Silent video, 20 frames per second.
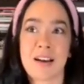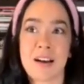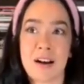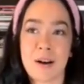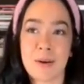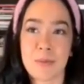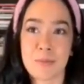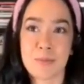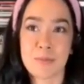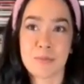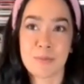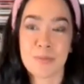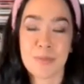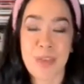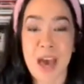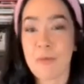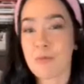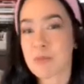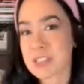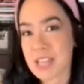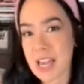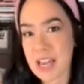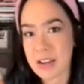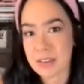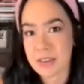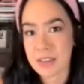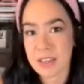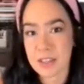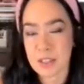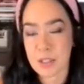Um, that was
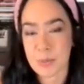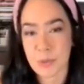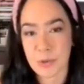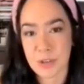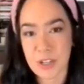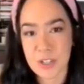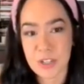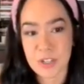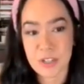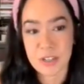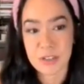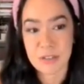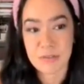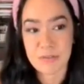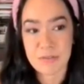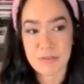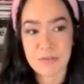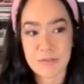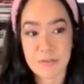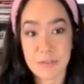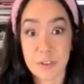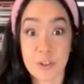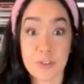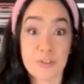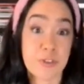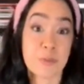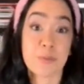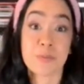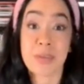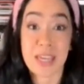inspiration for,
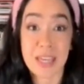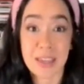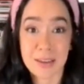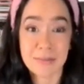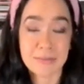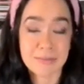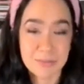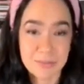for me.